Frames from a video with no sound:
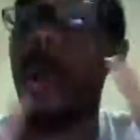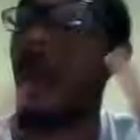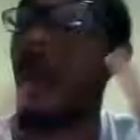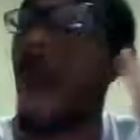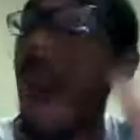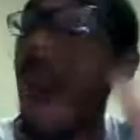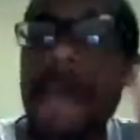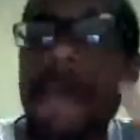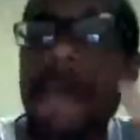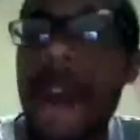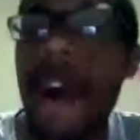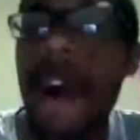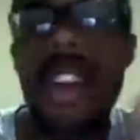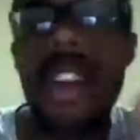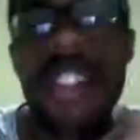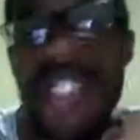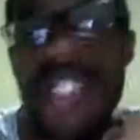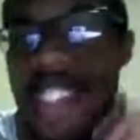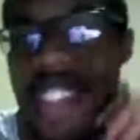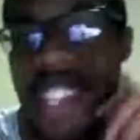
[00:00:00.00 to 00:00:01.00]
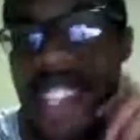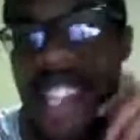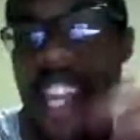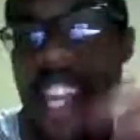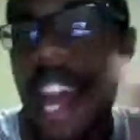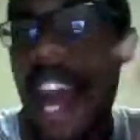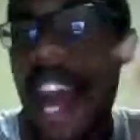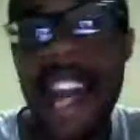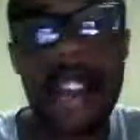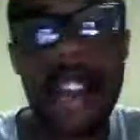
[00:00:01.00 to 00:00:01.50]
wipeout of a
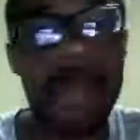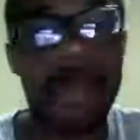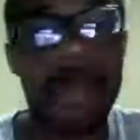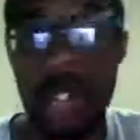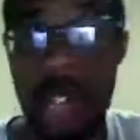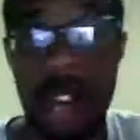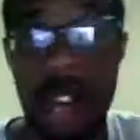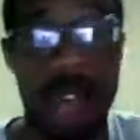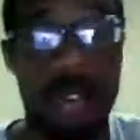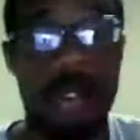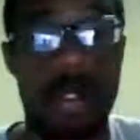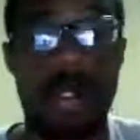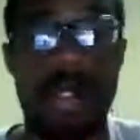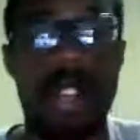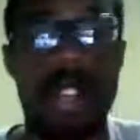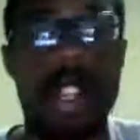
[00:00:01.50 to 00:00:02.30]
city? I don't know.